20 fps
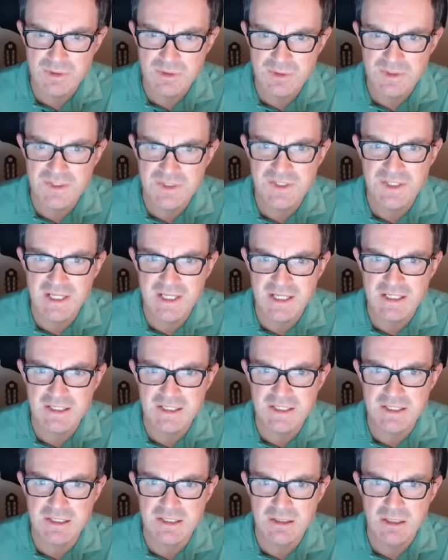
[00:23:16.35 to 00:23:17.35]
The
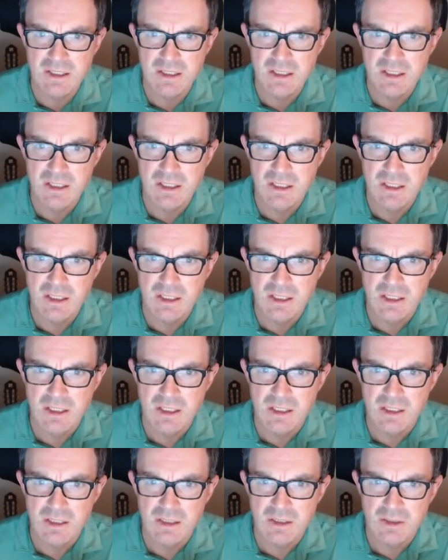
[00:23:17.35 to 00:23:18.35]
6
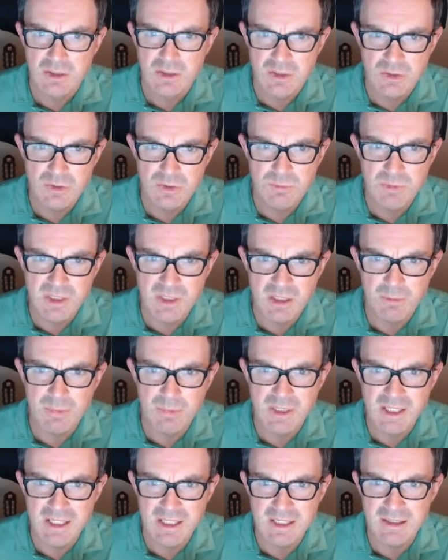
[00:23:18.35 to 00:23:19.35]
could be up
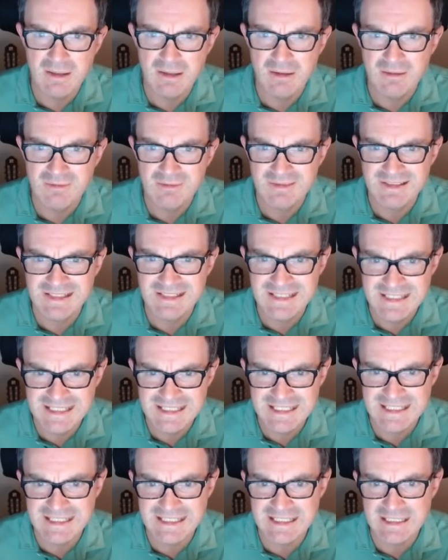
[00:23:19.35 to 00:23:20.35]
here.
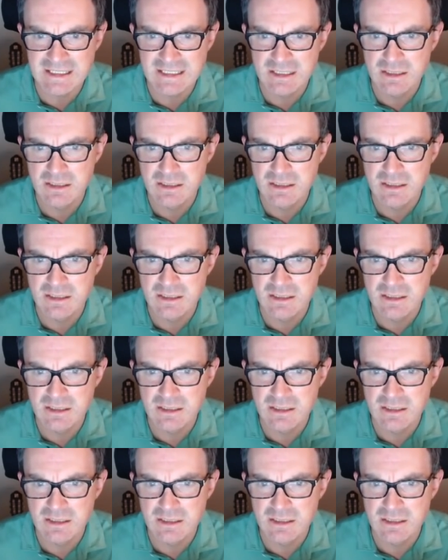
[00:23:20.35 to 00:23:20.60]
Ah.